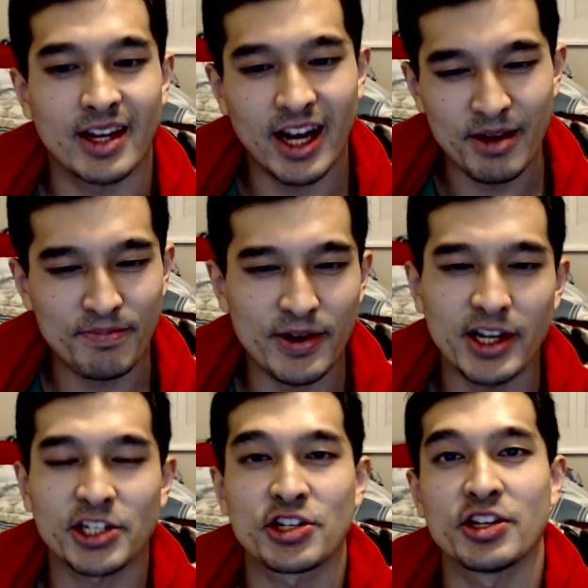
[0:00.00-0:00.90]
I'm
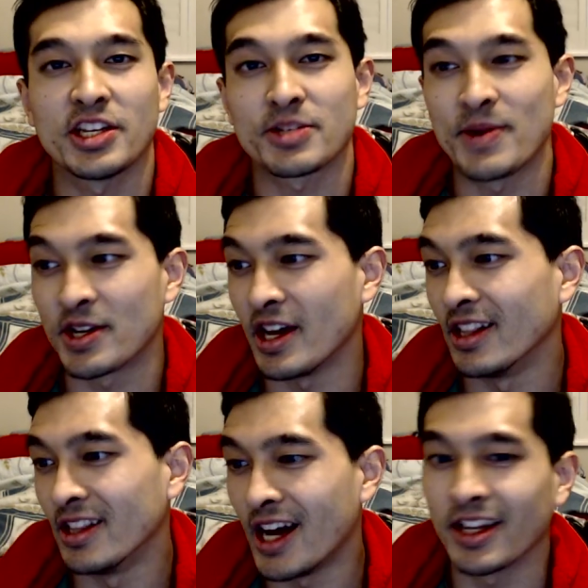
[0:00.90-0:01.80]
pretty sure there's been a
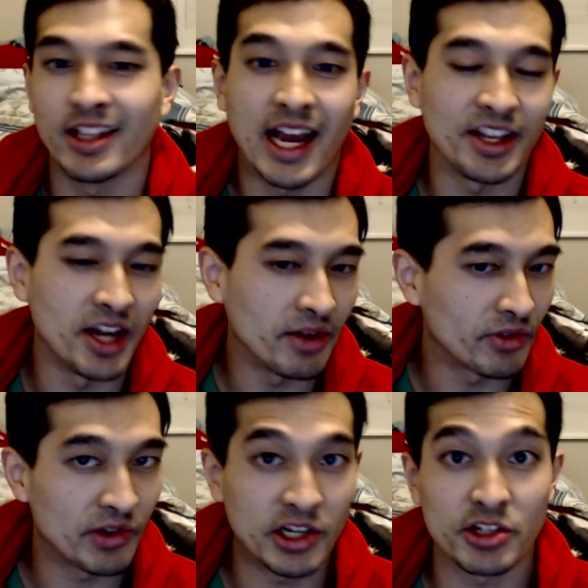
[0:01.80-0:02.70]
lot of light novel
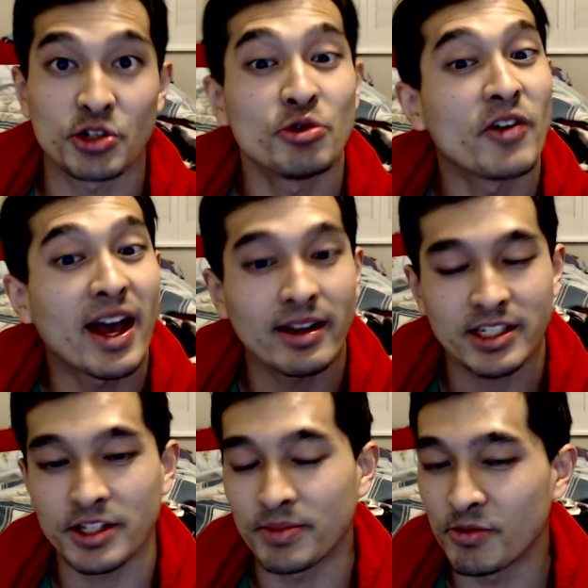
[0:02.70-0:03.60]
readers who've
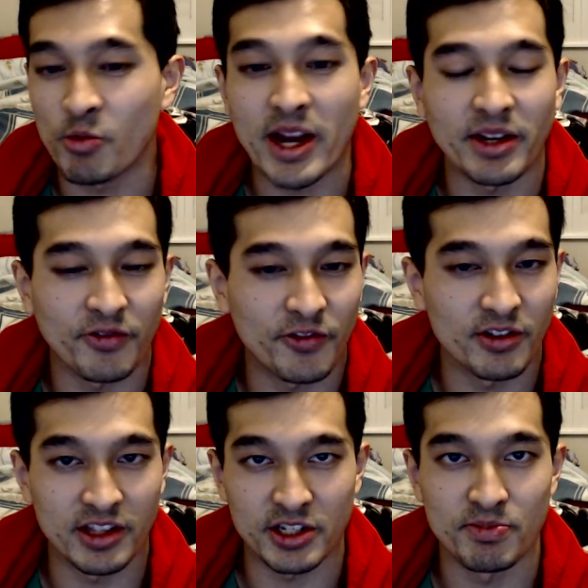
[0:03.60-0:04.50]
actually been waiting for
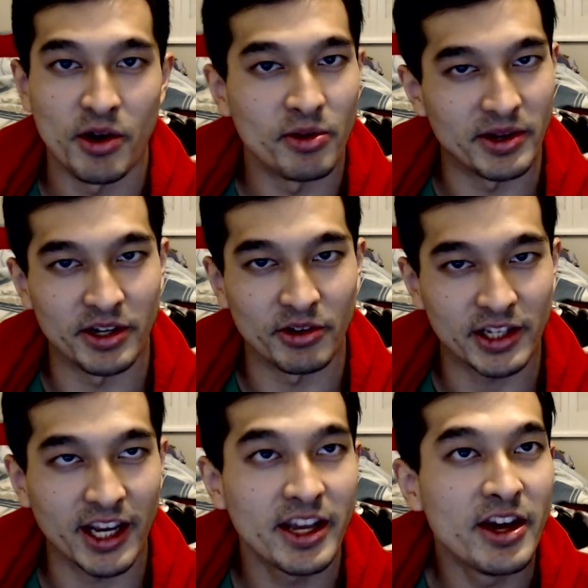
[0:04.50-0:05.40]
this moment,
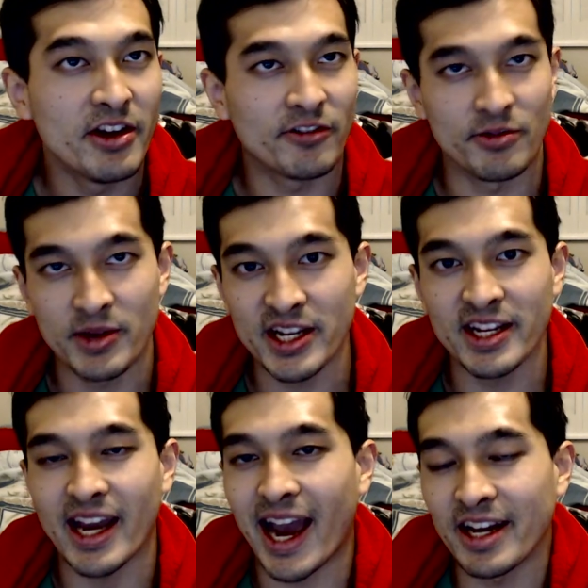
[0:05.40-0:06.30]
okay? For
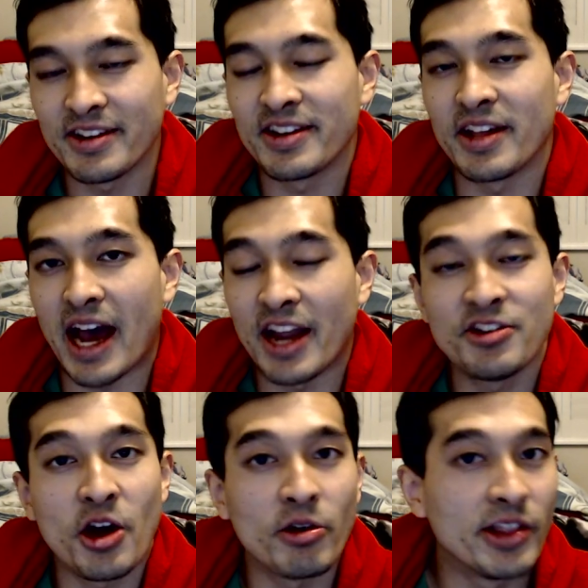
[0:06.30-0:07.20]
me, I
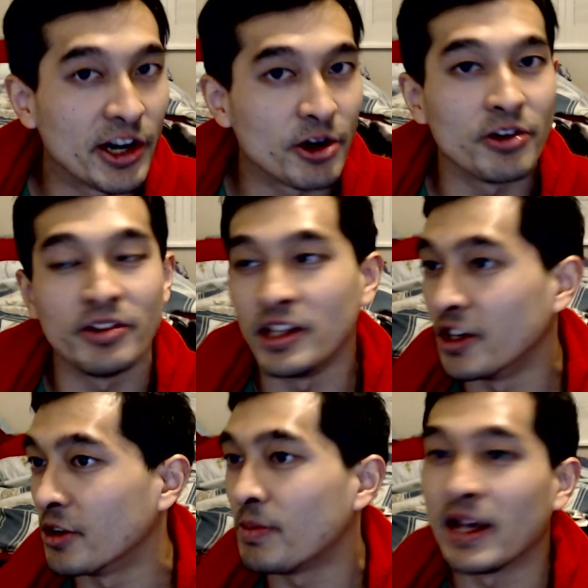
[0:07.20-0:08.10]
know
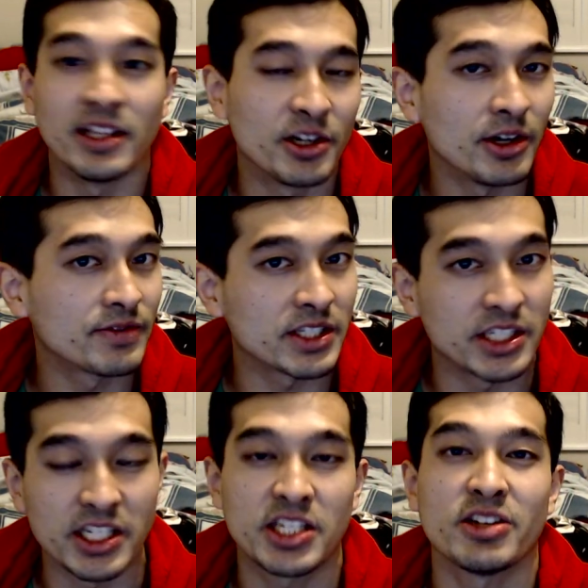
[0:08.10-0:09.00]
little by little of the
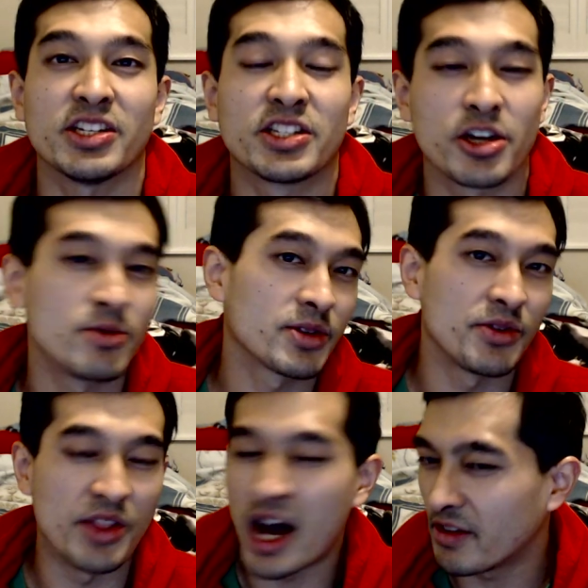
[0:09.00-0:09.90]
details in terms of
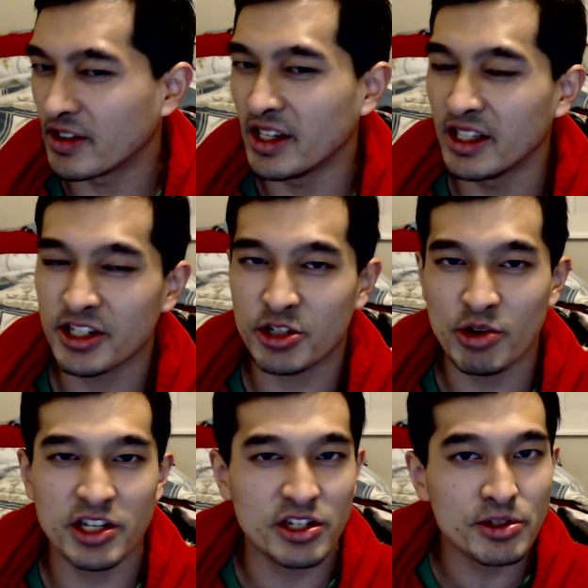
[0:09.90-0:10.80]
novel
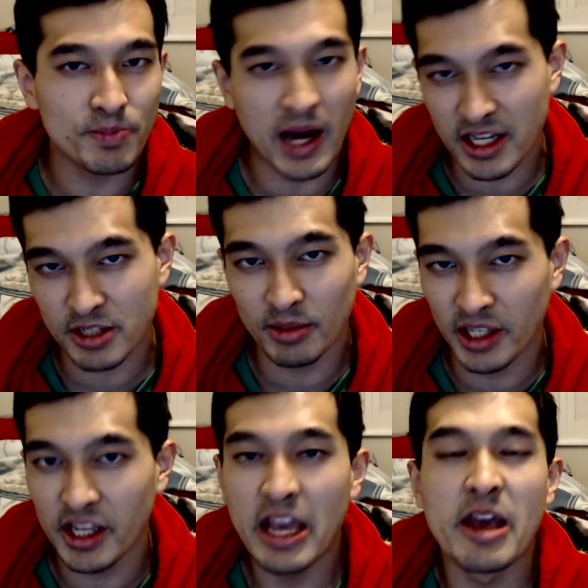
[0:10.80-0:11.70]
illustrations,
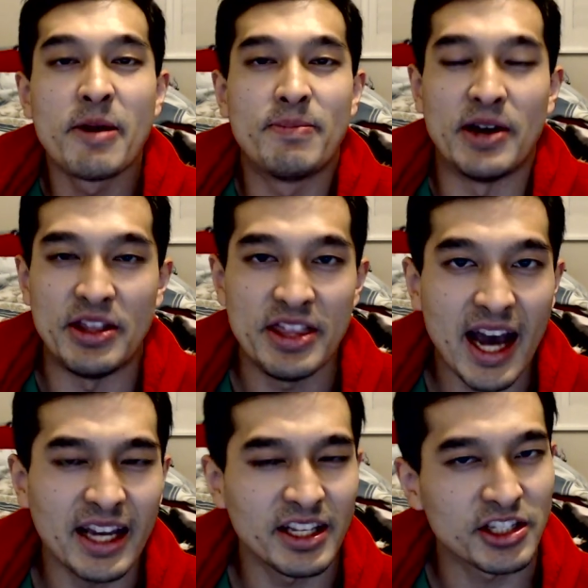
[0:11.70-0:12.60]
possibly, but
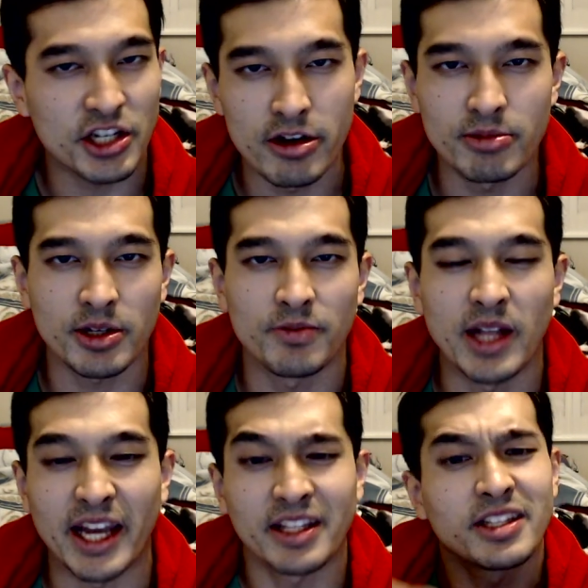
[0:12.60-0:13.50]
not in terms of,
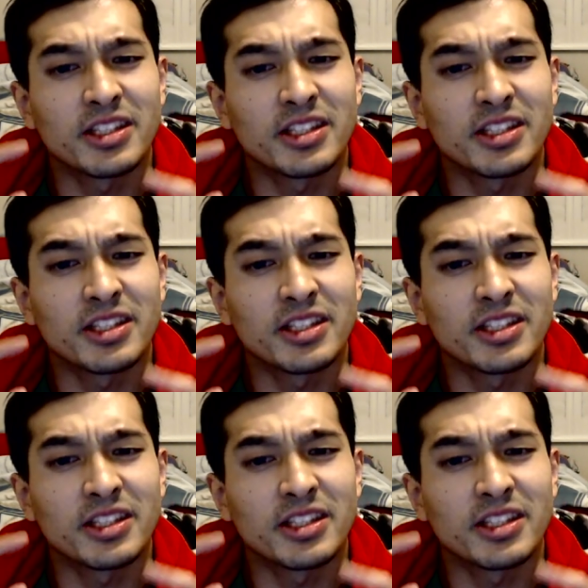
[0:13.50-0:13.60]
like,